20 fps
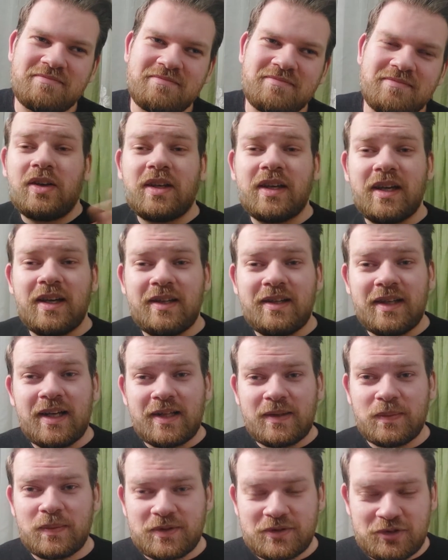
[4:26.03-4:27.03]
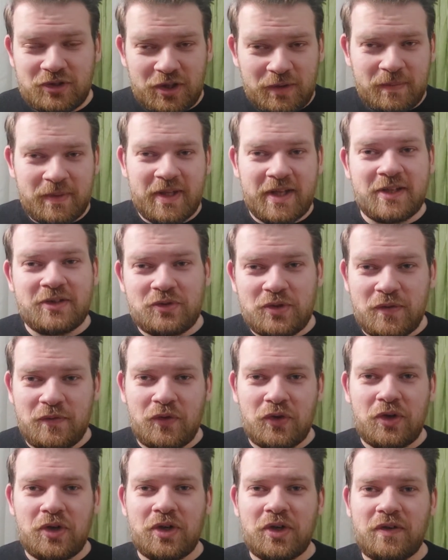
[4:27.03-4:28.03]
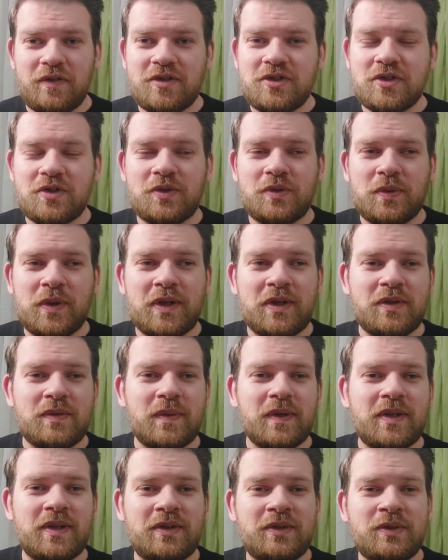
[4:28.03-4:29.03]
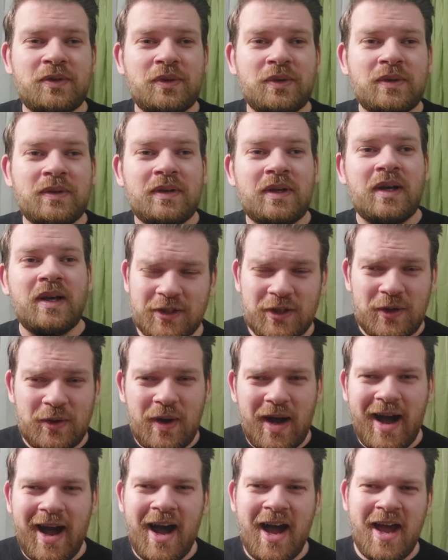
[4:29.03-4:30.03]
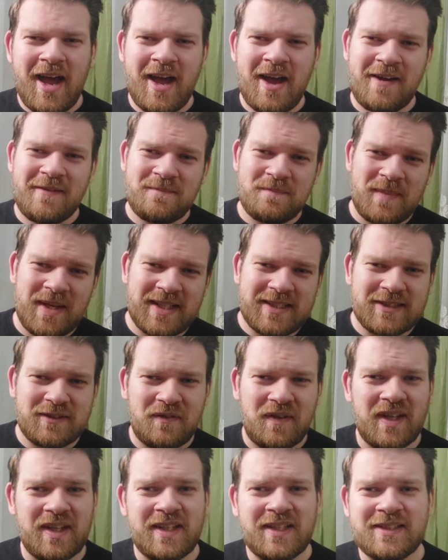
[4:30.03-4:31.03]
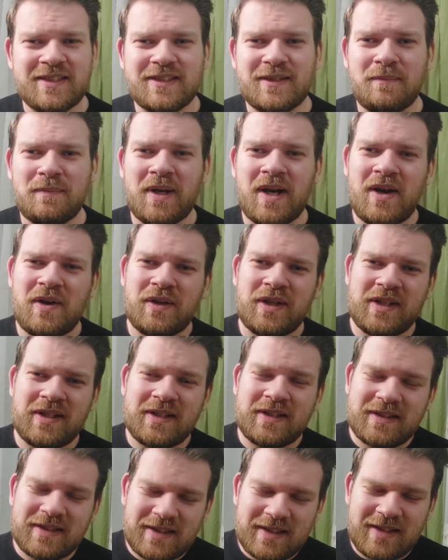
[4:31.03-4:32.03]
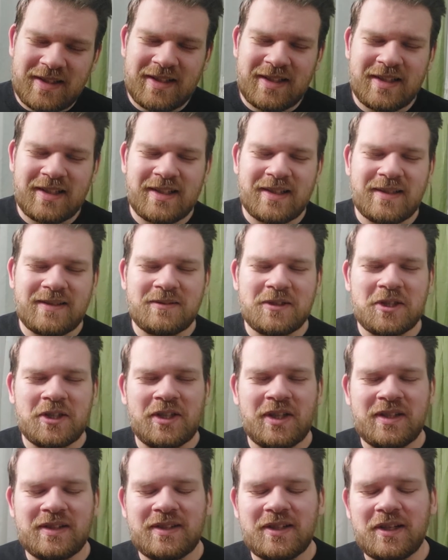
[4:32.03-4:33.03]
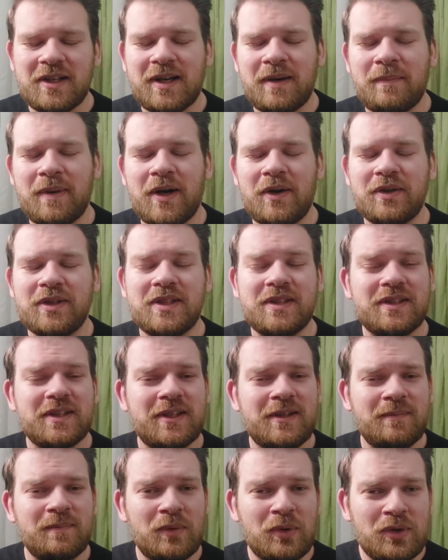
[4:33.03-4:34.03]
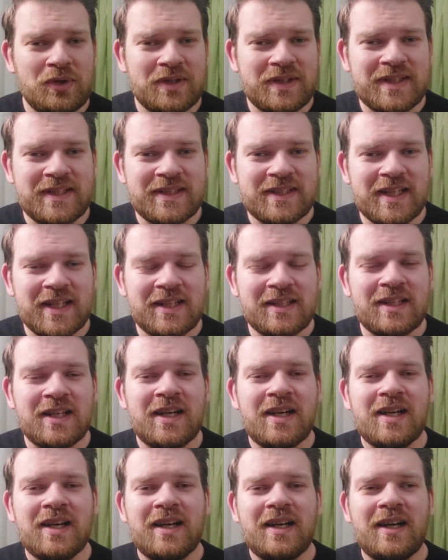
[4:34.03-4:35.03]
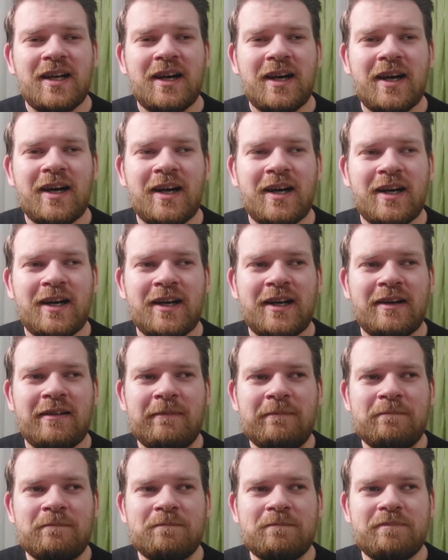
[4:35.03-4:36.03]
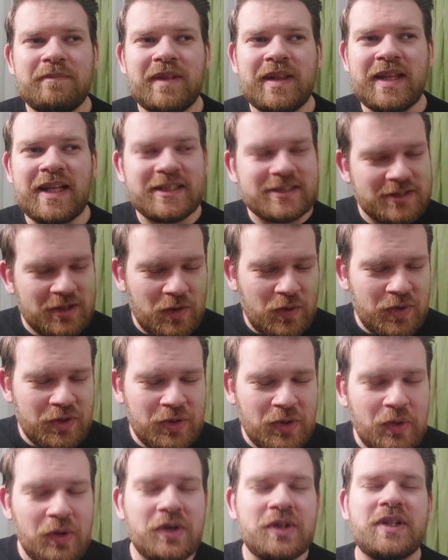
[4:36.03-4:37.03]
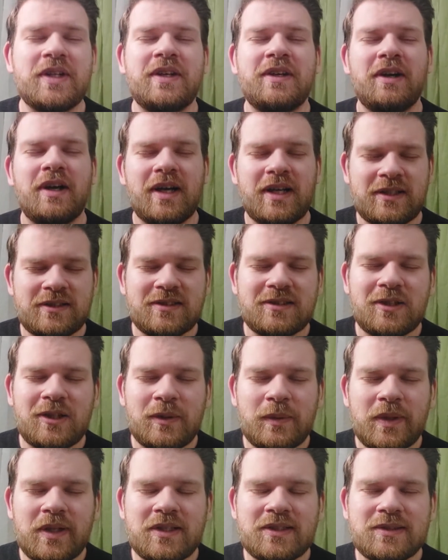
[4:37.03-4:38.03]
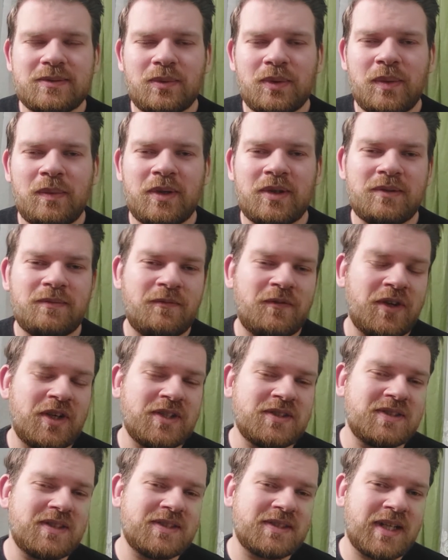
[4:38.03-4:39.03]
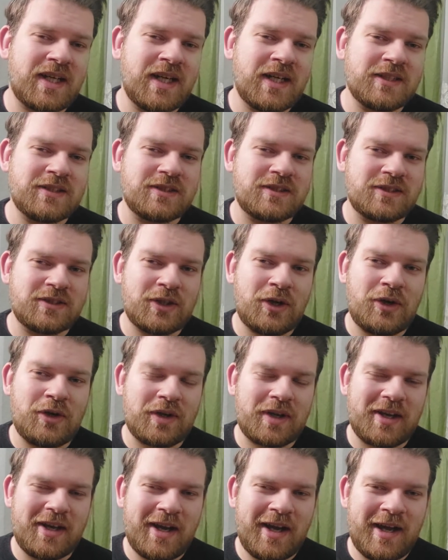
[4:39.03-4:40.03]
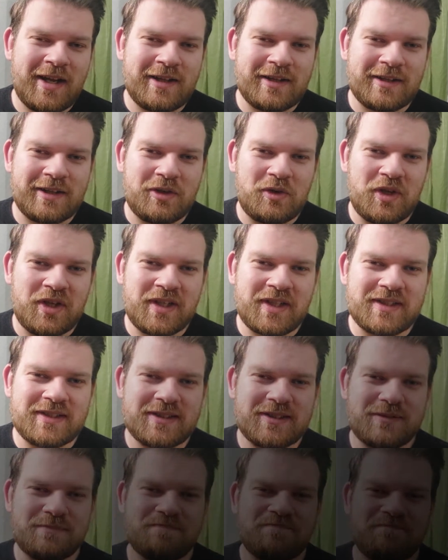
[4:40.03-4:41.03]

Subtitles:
Okay, that was German entry for Eurovision 2022. So I have mixed feelings about it. We're gonna talk about it in more detail. Let's go in order. As always, we will first discuss song and lyrics.